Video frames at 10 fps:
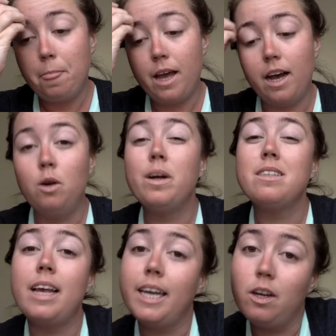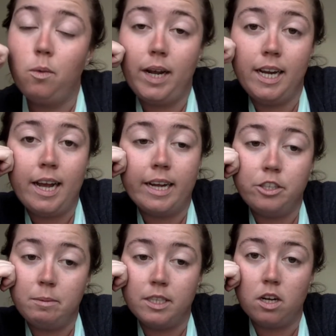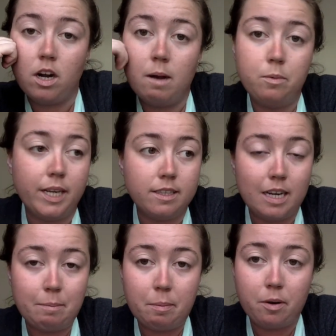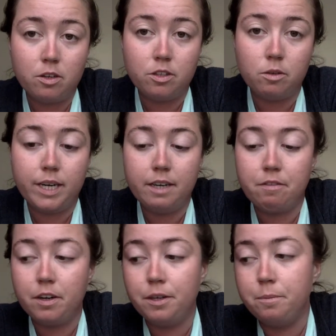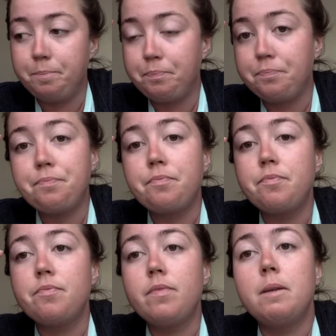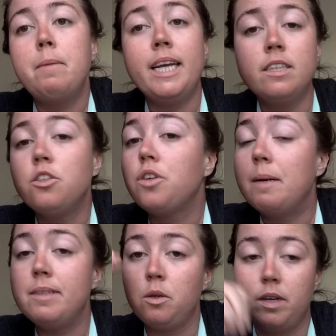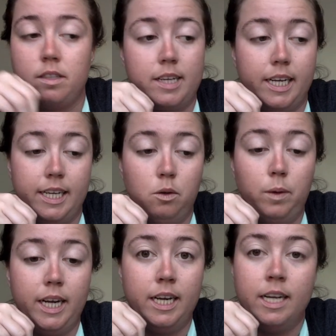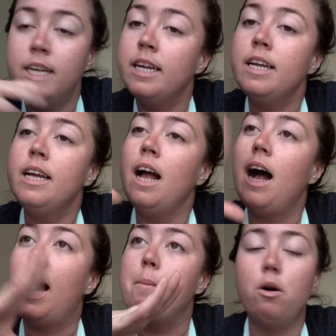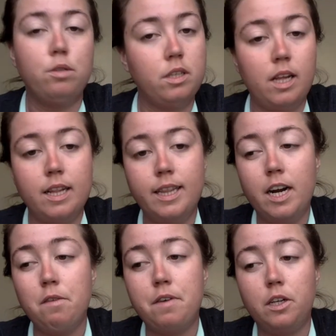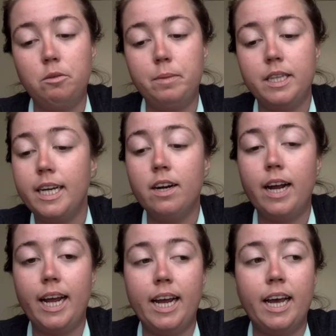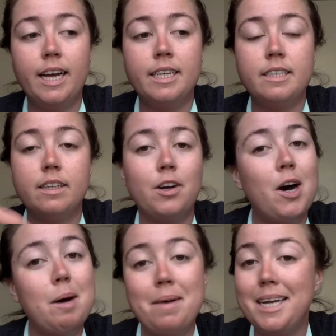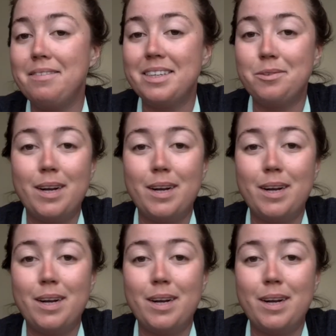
queerpsychicqueen@gmail.com. We can set up a personal reading for you. My Instagram is queerpsychicqueen. I post a lot there. Follow me there and comment if this